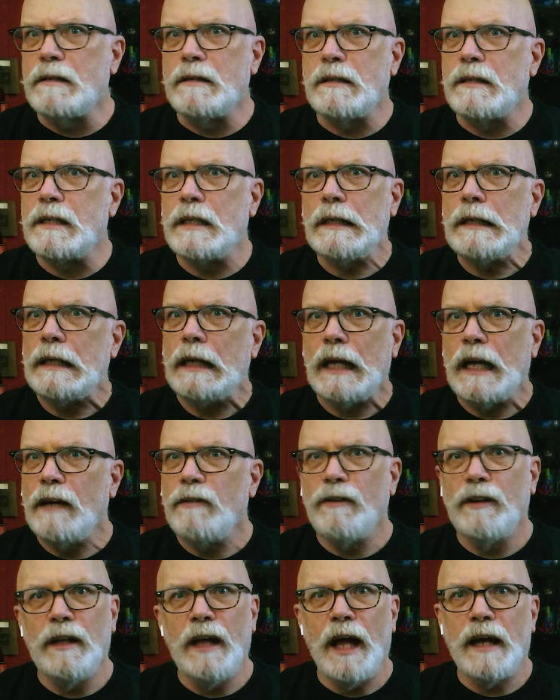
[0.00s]
didn't give
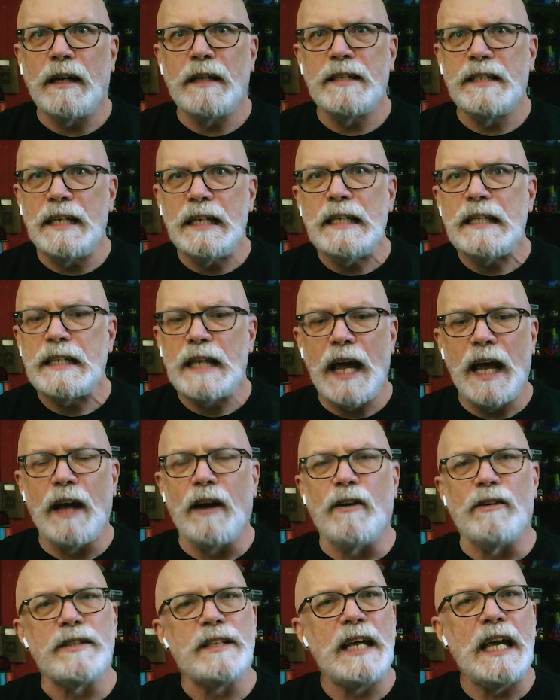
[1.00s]
a lot of
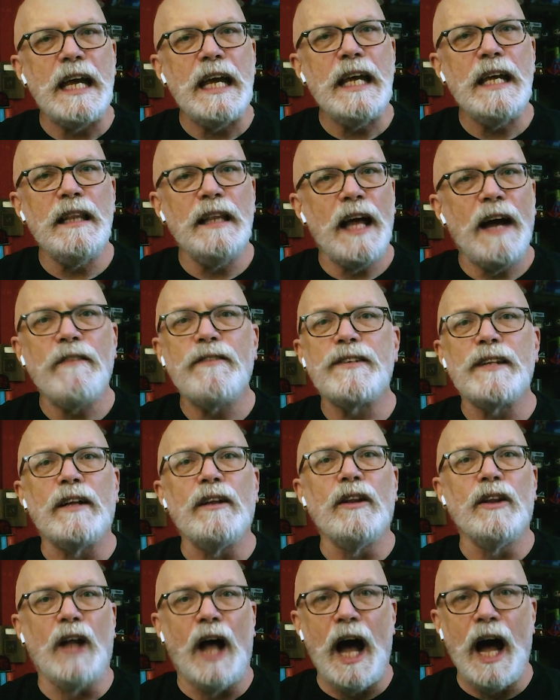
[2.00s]
details. He left a
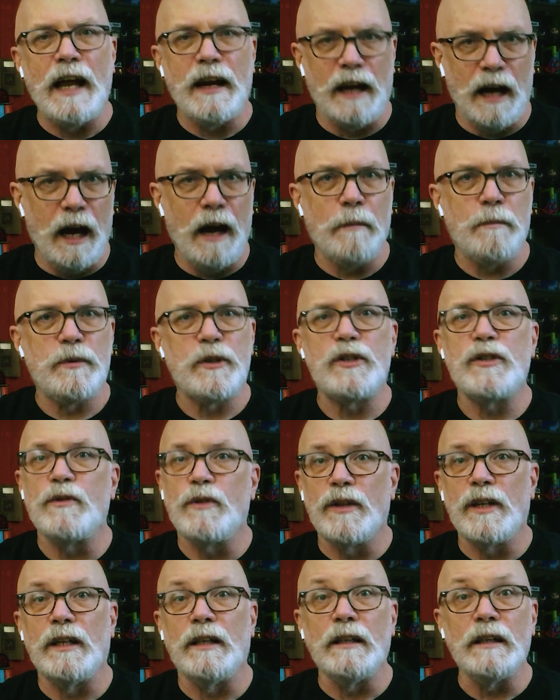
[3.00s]
lot up to
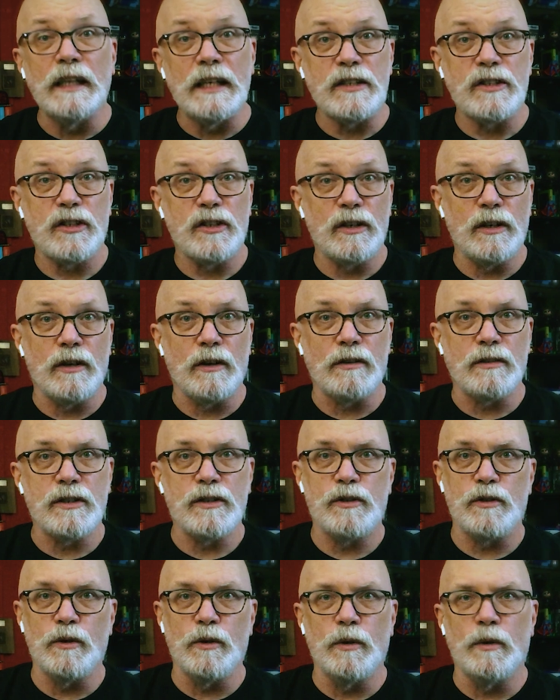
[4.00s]
the listener
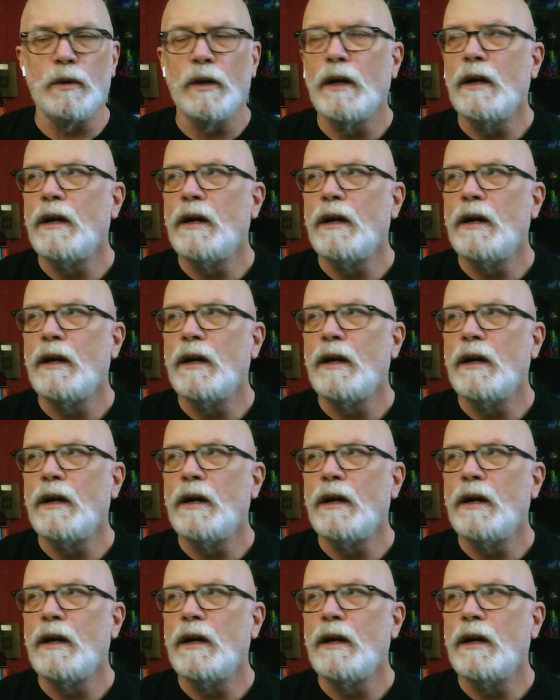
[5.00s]
to